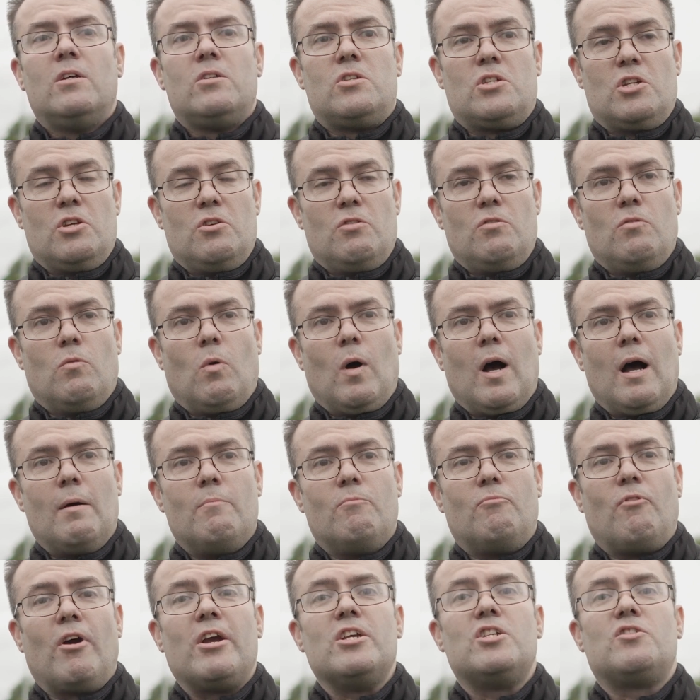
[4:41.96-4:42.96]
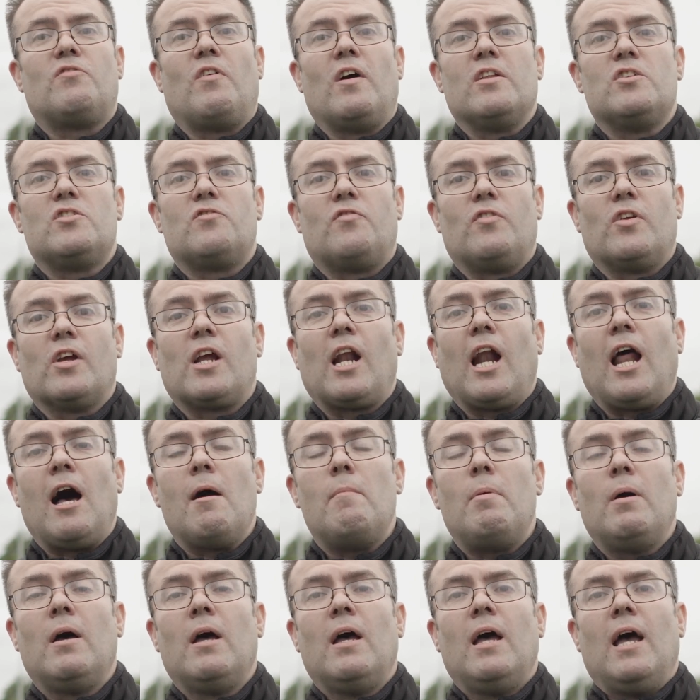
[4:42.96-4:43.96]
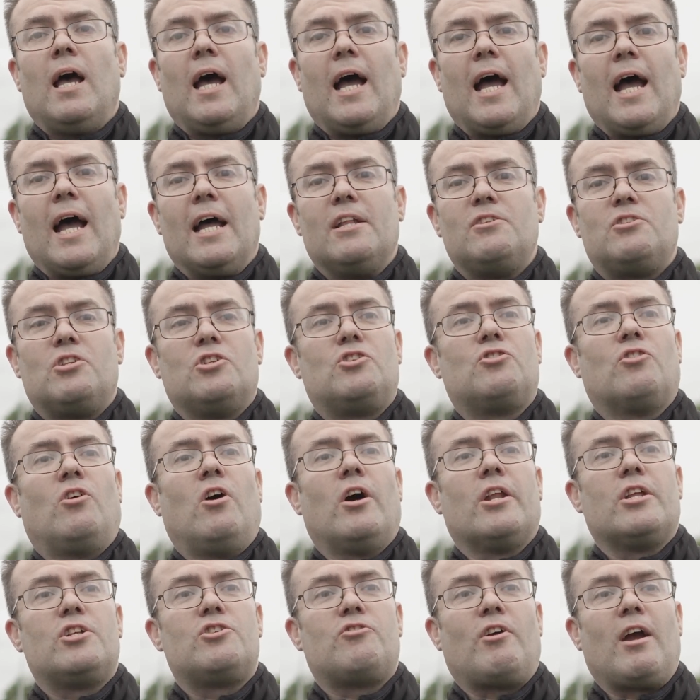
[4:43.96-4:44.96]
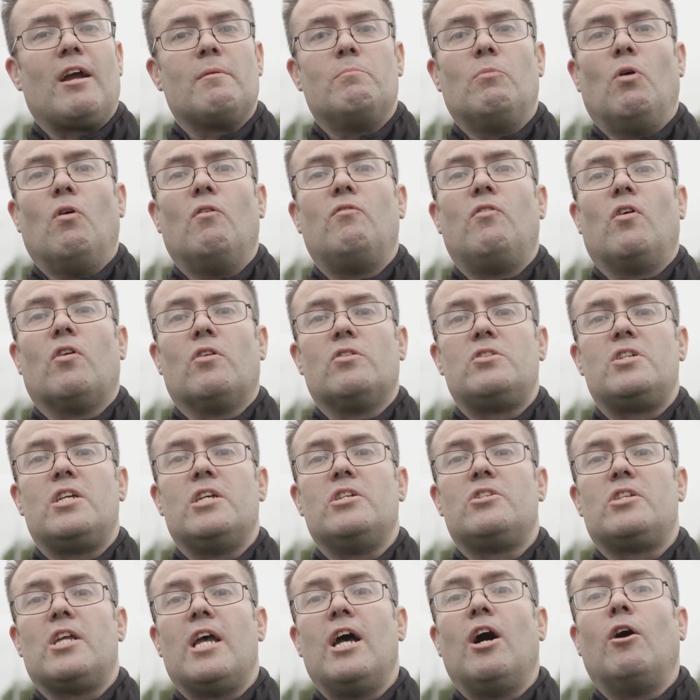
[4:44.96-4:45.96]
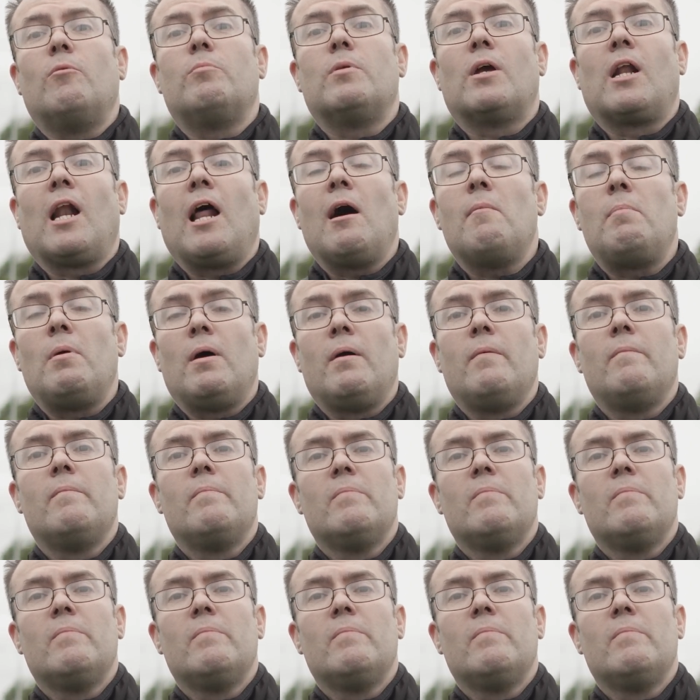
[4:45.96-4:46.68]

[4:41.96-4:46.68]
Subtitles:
to raise funds for the club, and to try and attract more volunteers to help the club.